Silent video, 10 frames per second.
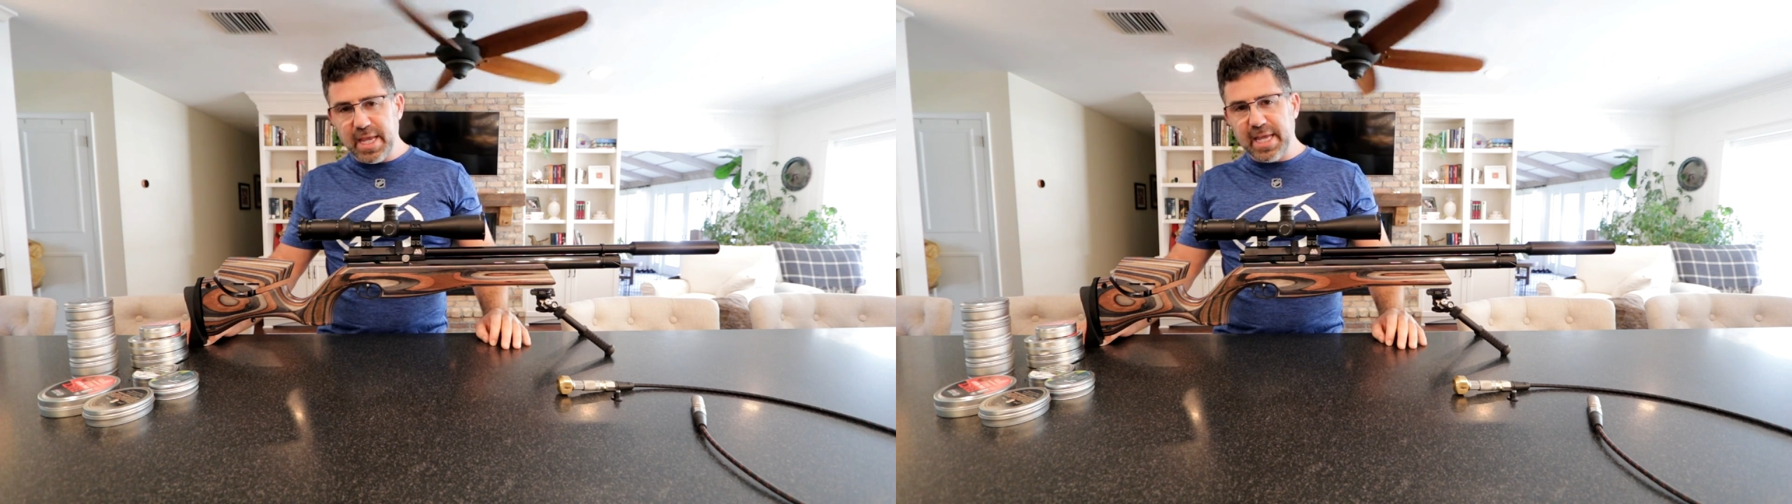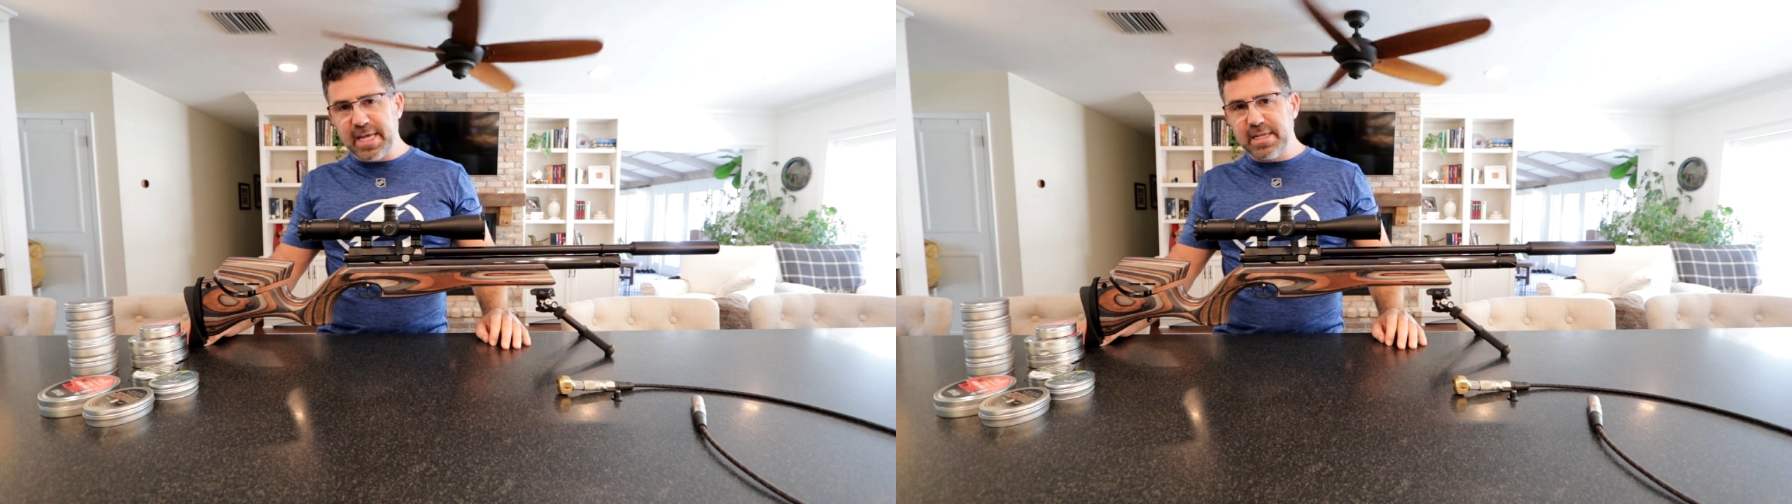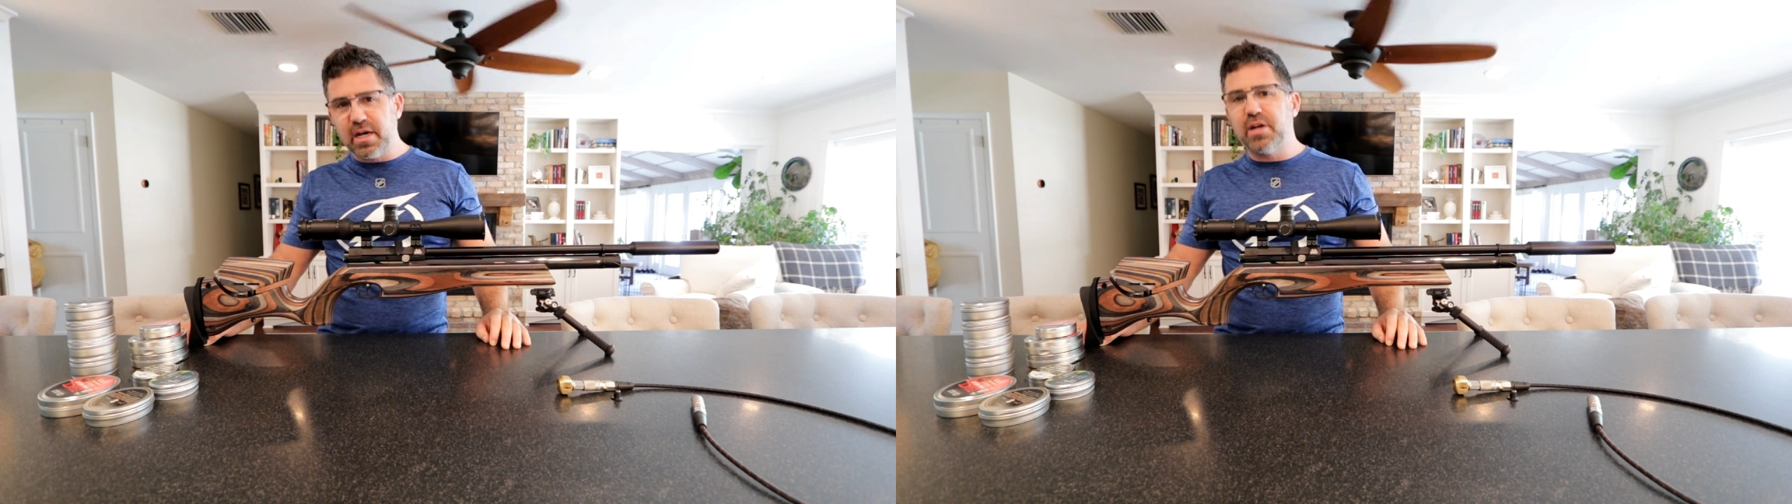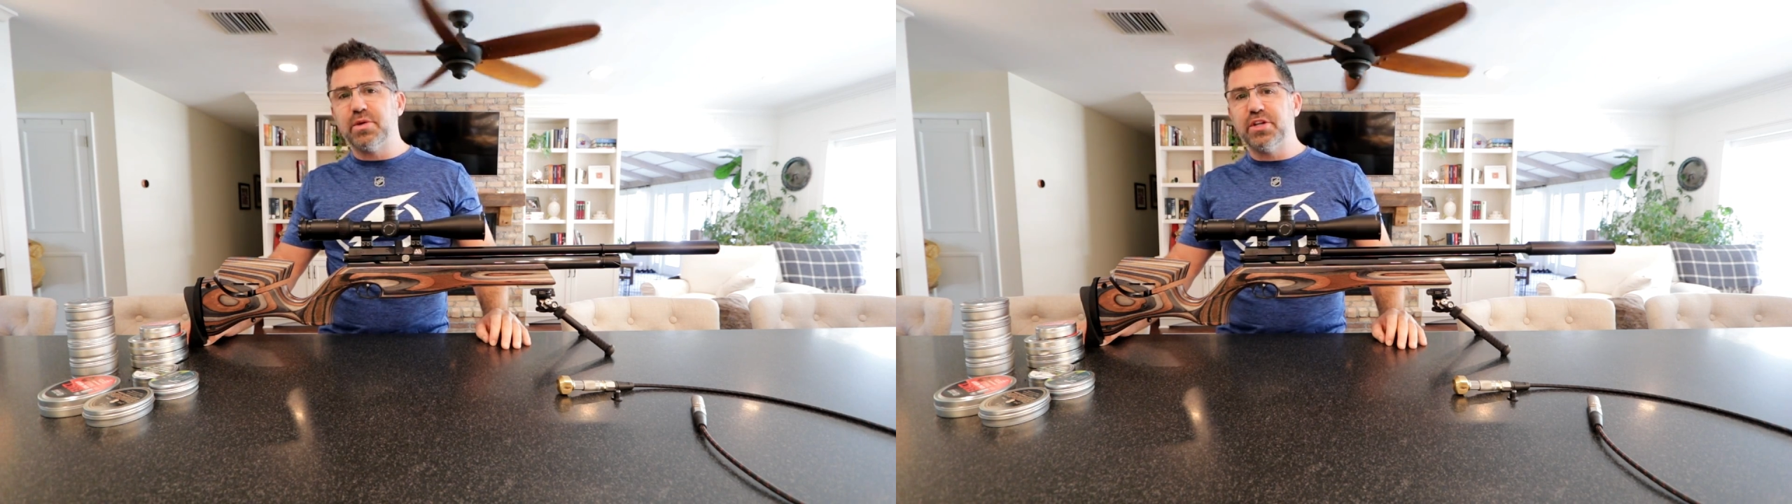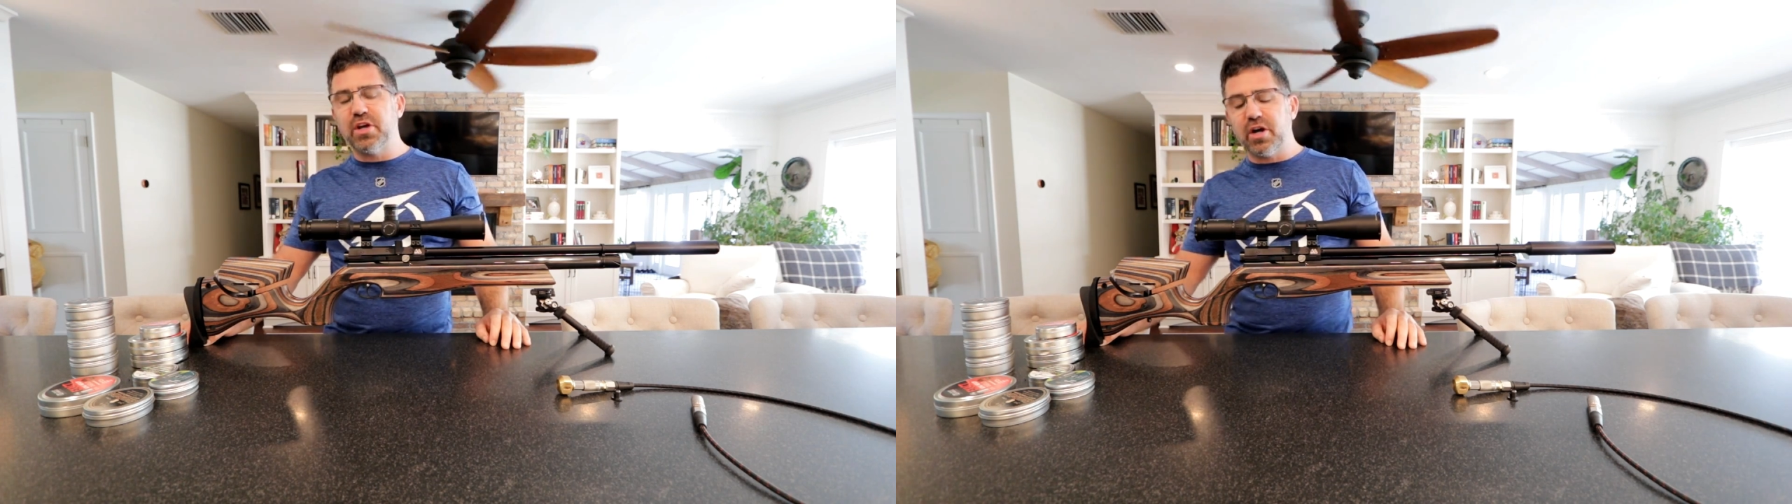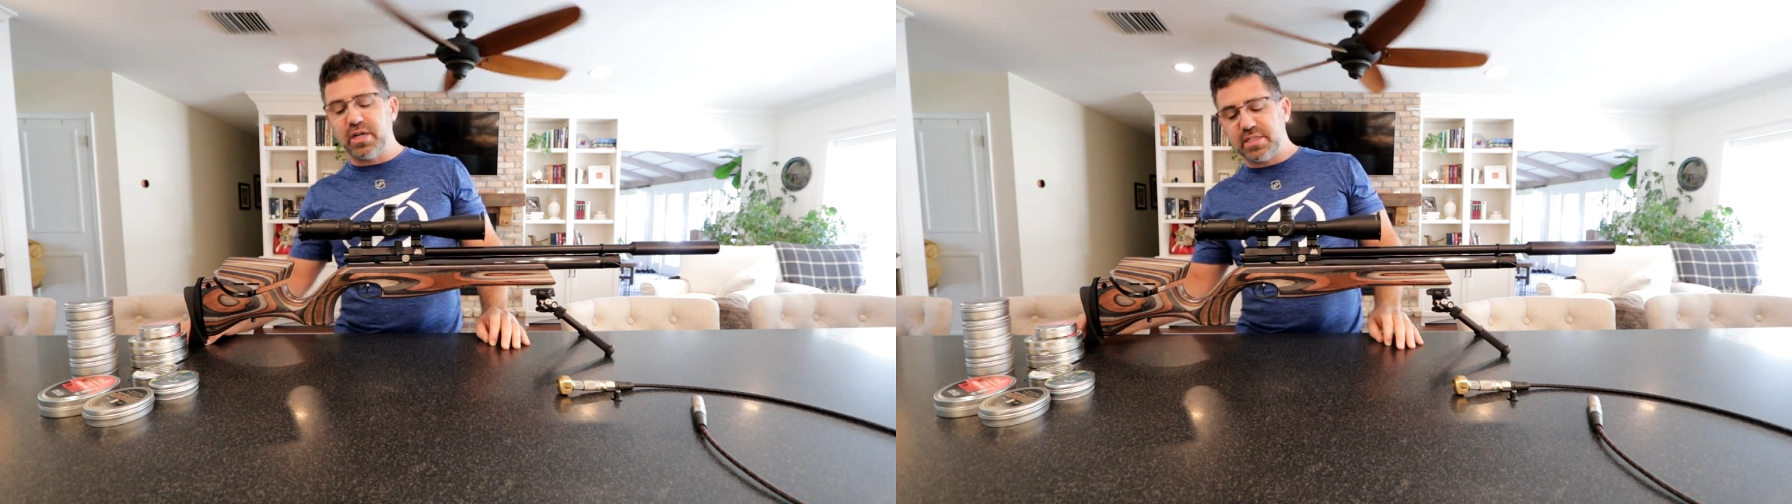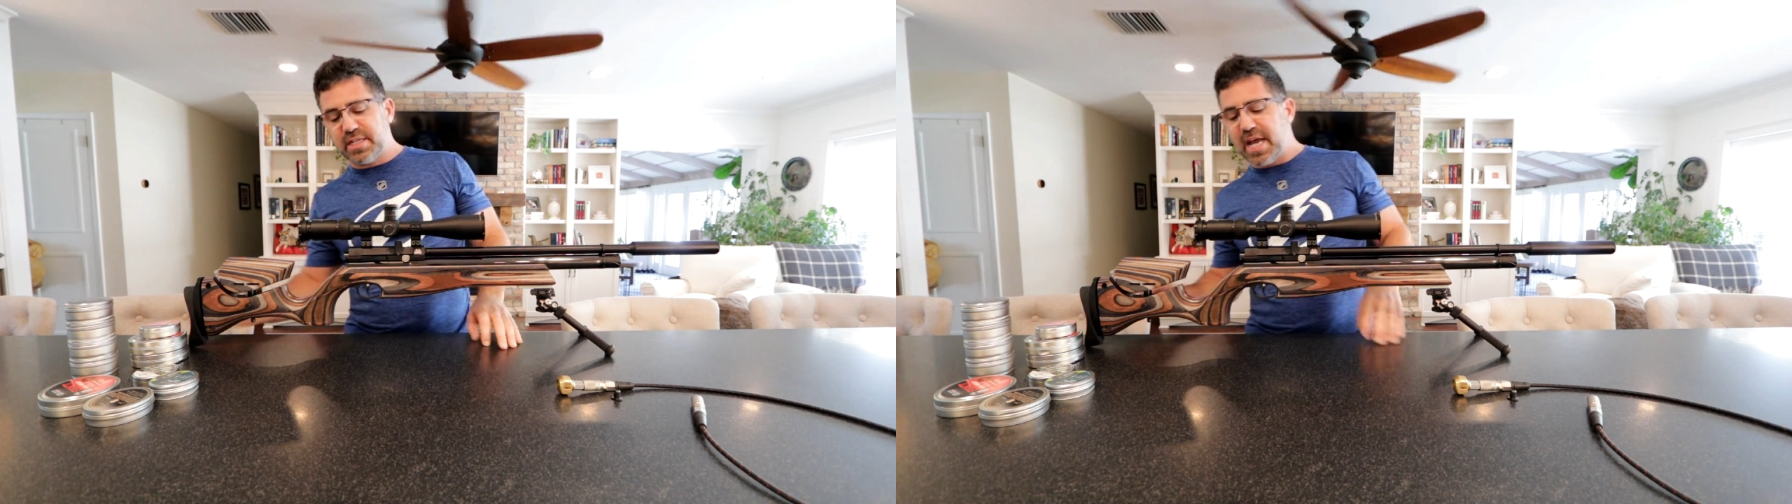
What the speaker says: and 100 yards.